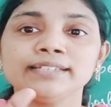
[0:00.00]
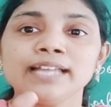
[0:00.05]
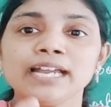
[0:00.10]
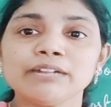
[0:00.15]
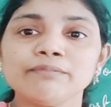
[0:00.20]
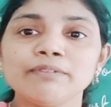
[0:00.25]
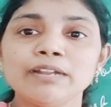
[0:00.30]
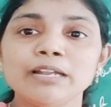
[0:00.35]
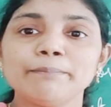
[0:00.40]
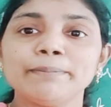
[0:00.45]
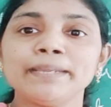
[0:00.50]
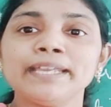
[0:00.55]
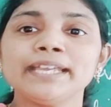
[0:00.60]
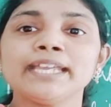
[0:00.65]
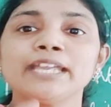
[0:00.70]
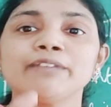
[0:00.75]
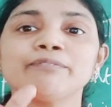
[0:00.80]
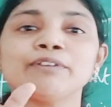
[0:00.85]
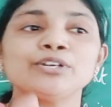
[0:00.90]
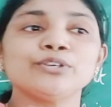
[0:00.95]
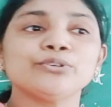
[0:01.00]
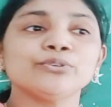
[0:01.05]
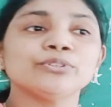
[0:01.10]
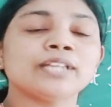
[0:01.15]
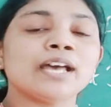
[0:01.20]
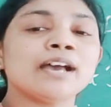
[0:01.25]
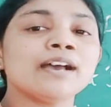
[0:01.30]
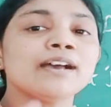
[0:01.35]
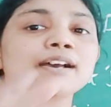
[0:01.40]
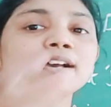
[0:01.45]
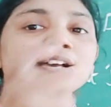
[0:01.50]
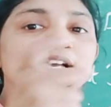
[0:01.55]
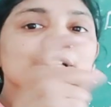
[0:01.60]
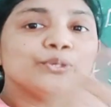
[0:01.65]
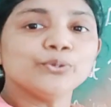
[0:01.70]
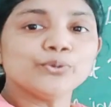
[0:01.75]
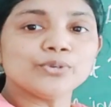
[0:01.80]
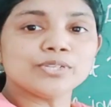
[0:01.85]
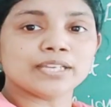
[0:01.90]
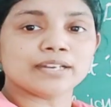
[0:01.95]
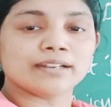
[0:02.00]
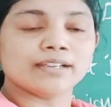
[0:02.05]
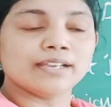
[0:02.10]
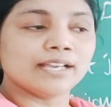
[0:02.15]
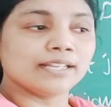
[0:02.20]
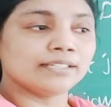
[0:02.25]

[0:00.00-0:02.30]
that will be given to the user.